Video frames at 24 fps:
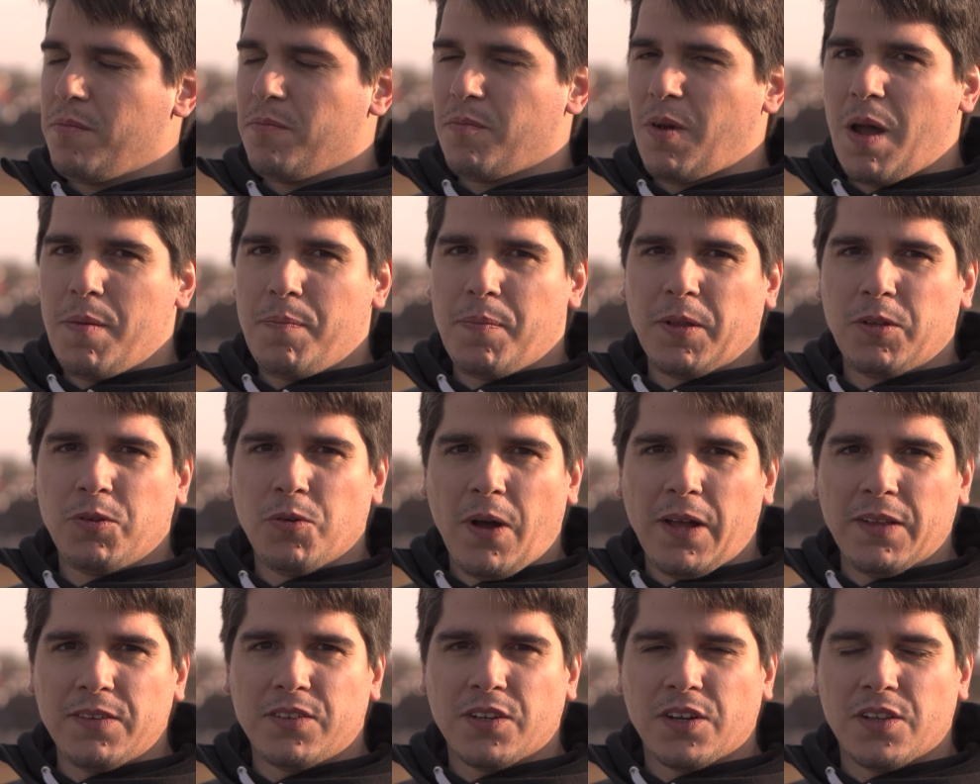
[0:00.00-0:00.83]
Happy to
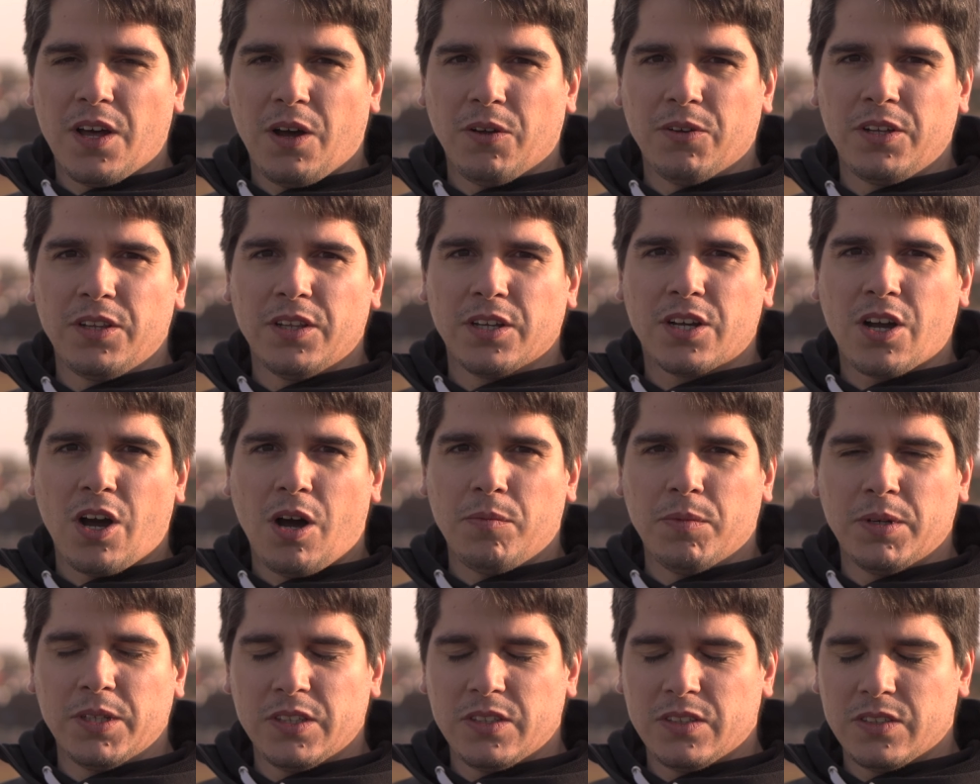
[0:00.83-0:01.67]
answer down in the
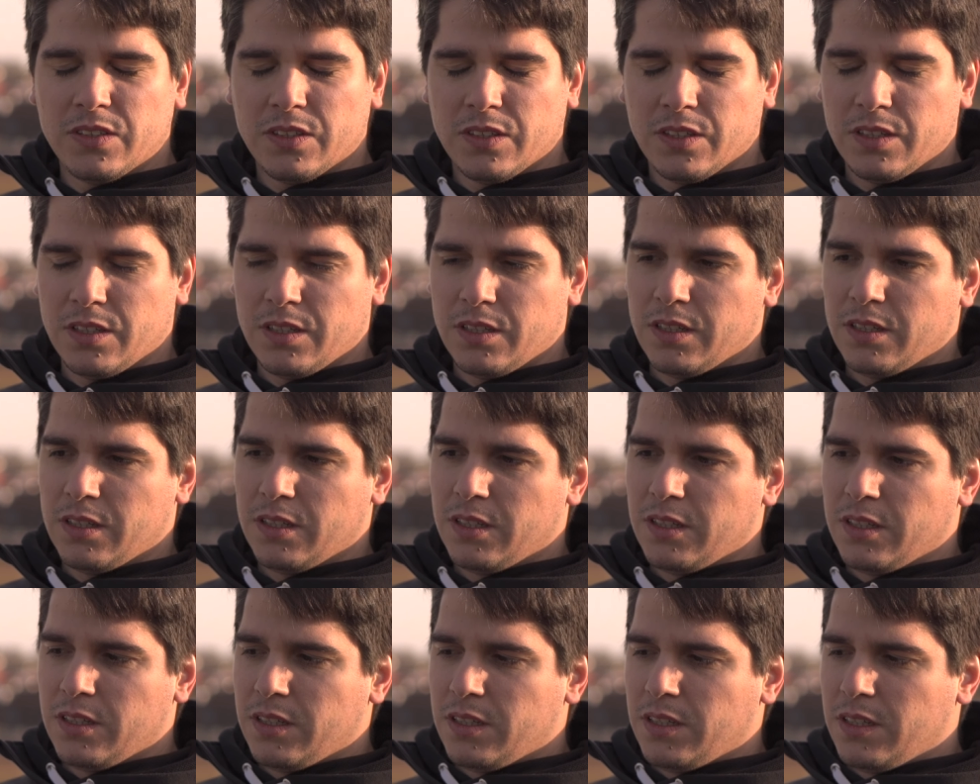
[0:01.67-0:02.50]
comments.
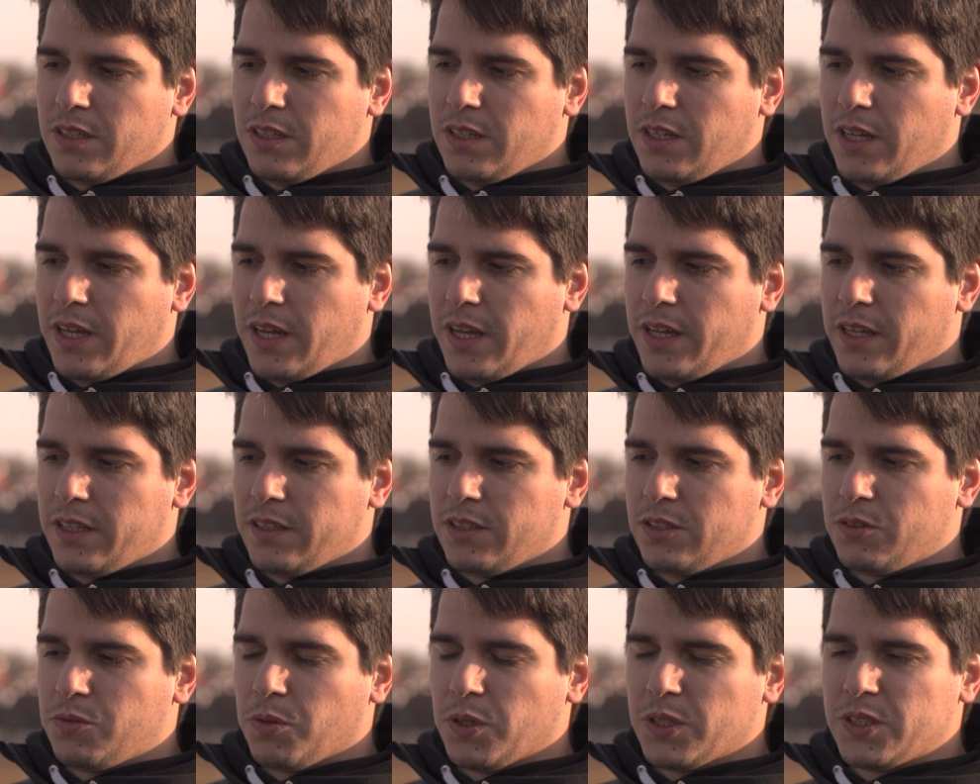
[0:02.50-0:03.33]
And
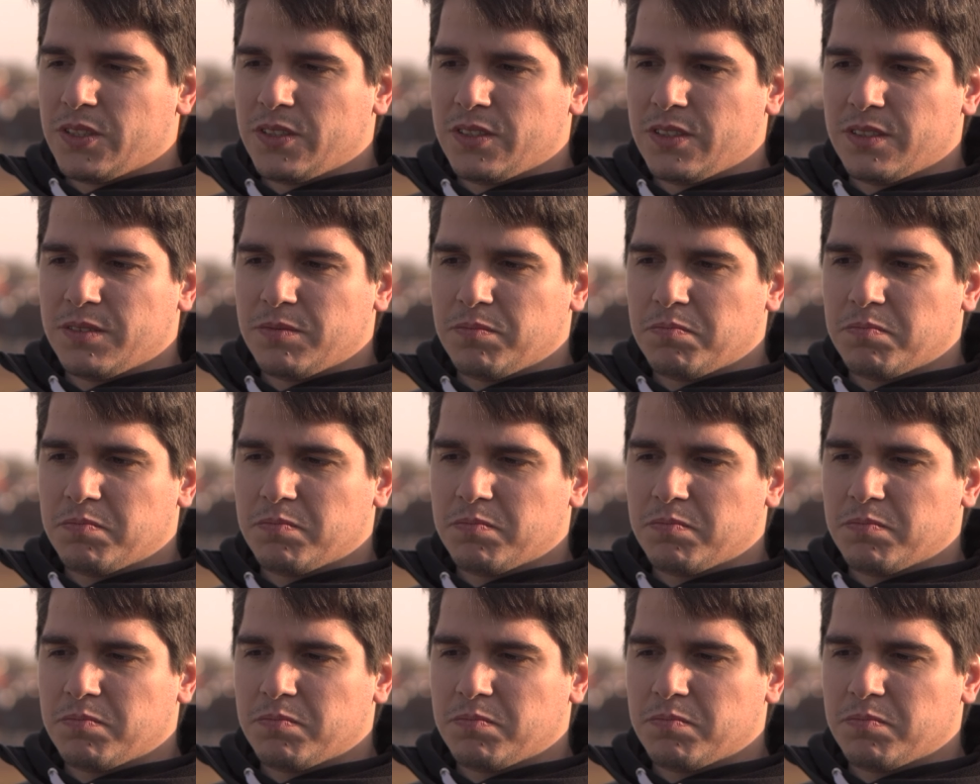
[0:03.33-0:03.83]
it was